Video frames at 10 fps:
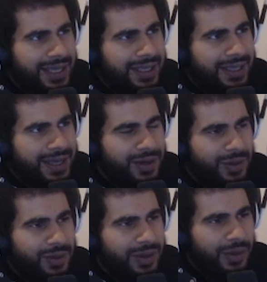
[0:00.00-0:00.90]
I don't
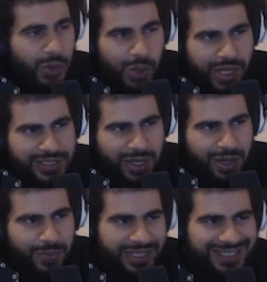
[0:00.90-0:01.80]
know how you guys
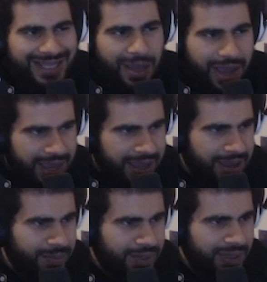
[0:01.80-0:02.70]
are, but this is how I am.